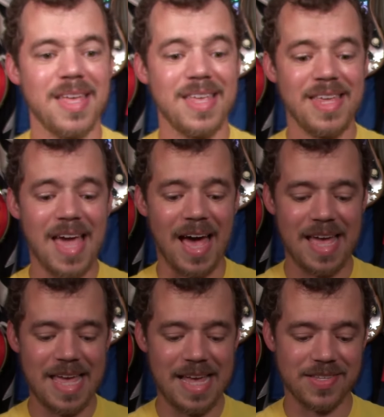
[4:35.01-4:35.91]
Yeah,
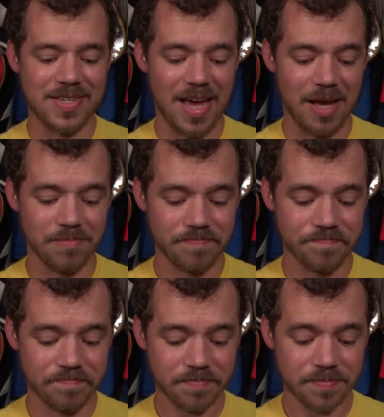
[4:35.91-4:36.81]
it's
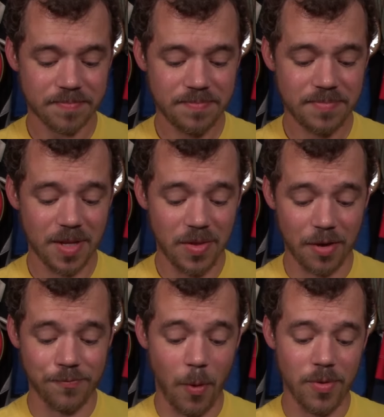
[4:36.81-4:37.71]
like
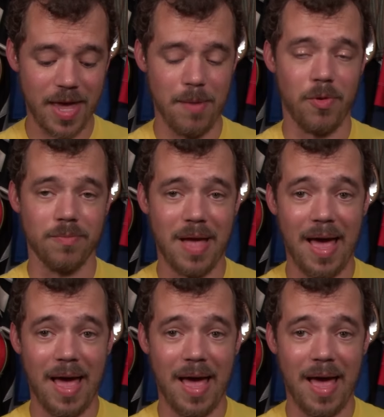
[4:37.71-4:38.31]
a phone cable.